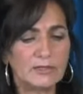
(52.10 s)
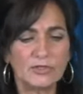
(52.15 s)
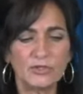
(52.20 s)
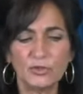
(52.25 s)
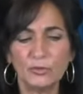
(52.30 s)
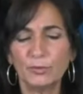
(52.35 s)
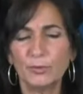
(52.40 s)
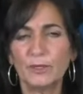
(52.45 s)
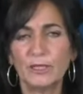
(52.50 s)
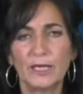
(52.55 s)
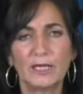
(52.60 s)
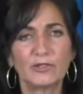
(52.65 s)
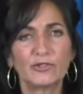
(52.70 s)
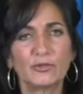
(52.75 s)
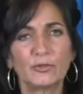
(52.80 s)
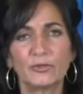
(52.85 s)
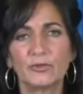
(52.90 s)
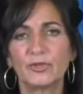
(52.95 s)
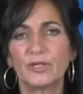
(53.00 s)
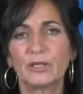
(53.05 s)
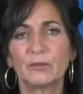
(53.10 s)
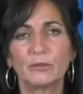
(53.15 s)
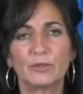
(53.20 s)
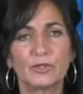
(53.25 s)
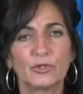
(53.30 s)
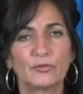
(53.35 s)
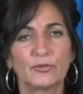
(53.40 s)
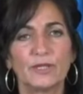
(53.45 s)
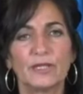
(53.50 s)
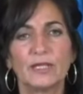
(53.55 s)
it's a supernatural
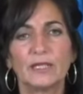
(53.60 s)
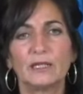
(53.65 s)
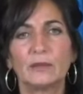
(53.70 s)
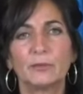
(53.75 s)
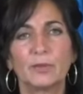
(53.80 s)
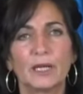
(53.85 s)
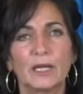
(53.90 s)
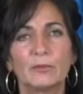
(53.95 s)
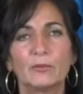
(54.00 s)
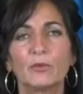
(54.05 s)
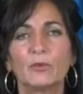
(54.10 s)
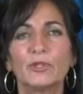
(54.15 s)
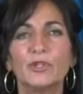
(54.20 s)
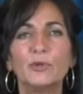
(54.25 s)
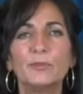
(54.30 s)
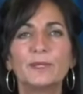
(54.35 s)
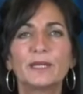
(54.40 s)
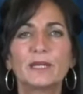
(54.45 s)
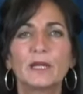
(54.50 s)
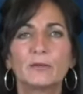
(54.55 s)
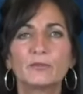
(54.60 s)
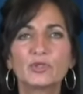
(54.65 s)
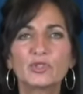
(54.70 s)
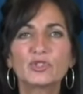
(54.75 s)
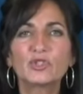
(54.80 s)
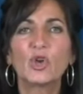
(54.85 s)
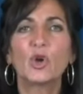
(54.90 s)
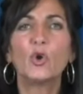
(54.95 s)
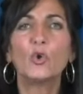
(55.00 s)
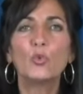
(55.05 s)
thing when you're reading the Bible. When you
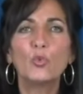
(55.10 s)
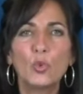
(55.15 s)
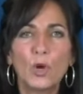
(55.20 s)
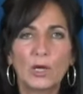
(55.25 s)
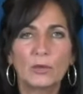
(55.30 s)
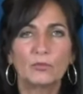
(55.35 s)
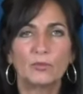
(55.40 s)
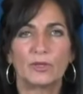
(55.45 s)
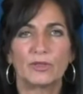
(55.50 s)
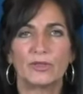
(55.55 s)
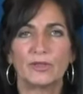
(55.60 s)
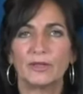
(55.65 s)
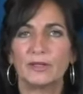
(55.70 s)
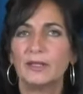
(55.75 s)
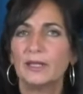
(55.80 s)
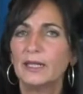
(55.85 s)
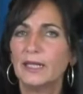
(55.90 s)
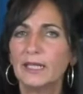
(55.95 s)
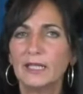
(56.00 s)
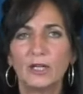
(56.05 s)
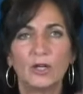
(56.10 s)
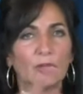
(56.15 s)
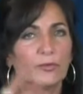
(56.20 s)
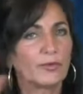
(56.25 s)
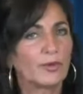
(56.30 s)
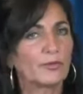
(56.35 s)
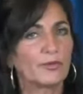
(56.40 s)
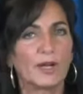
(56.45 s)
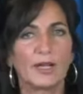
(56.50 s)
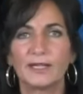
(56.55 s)
become so one with it,
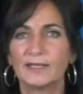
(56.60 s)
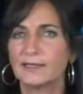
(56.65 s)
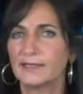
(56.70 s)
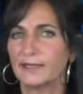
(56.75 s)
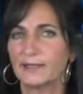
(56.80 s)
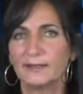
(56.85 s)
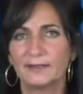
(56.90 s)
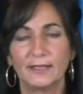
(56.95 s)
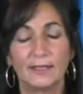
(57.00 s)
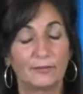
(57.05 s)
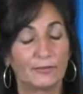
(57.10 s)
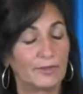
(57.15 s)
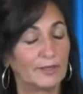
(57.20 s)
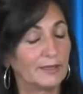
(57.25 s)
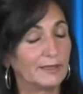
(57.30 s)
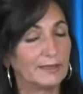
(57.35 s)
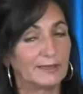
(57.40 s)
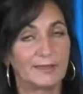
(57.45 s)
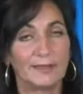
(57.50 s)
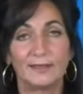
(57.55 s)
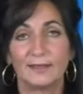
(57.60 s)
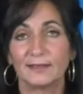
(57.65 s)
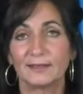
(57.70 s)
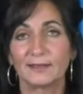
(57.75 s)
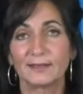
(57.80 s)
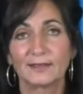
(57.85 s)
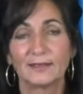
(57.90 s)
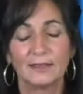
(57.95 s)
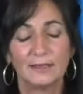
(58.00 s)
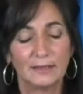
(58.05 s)
it overrides it. It really
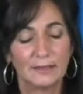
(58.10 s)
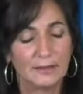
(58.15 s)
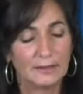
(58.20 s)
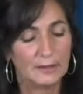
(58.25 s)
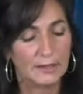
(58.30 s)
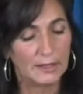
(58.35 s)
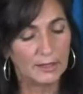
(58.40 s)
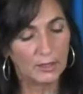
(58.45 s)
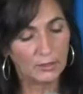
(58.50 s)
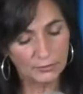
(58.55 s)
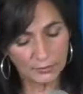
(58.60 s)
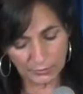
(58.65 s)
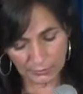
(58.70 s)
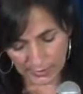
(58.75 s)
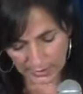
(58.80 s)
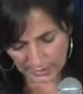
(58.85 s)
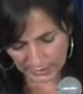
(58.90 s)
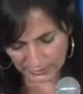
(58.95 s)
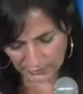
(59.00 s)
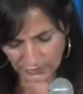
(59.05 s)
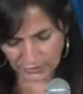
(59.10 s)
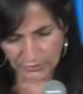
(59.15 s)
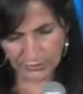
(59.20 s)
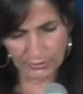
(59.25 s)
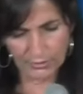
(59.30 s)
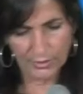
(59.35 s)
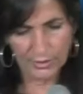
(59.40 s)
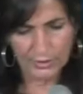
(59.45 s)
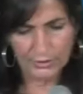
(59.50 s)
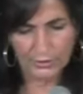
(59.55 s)
does. It
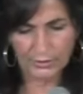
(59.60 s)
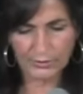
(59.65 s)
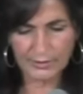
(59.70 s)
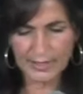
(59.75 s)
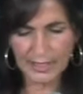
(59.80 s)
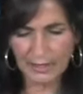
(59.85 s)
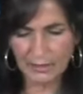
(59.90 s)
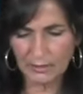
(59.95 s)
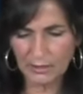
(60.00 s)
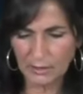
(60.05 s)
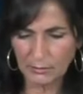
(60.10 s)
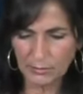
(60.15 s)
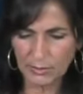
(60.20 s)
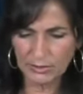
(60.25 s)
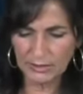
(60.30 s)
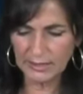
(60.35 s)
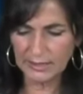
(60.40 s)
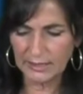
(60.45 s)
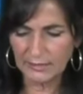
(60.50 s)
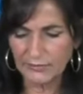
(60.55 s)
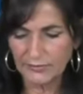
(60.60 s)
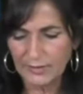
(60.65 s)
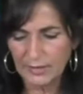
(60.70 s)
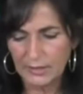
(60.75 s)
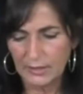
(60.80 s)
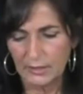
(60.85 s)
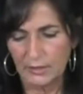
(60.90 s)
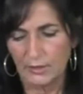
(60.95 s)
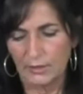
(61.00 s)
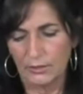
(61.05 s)
overrides your doubt and
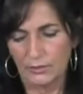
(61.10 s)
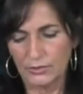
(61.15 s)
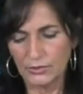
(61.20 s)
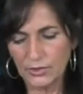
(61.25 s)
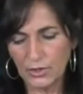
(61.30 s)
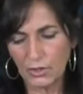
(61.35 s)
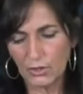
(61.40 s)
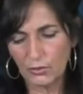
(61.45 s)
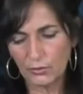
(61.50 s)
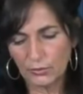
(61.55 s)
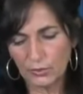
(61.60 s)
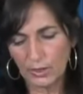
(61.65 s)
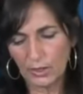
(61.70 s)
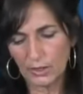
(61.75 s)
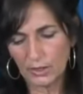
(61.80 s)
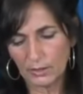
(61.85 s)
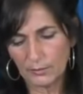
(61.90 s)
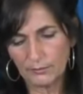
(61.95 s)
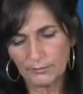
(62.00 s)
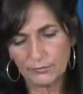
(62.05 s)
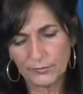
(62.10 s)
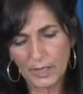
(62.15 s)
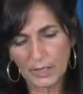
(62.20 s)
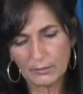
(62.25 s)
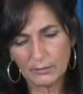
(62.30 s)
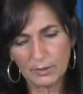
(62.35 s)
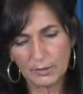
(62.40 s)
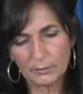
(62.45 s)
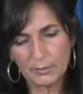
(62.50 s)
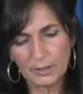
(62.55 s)
unbelief. So I'm
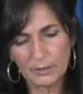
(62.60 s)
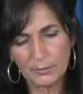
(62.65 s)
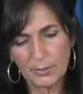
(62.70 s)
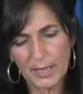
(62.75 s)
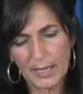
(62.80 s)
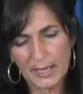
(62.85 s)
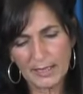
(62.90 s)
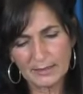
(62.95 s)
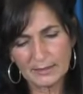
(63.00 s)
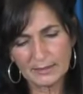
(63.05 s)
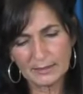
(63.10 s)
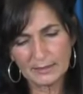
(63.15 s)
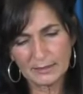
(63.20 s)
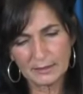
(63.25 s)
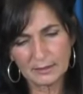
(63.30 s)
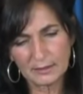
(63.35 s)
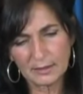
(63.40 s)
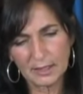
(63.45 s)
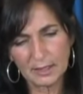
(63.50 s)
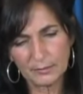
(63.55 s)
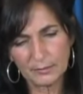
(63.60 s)
going to pass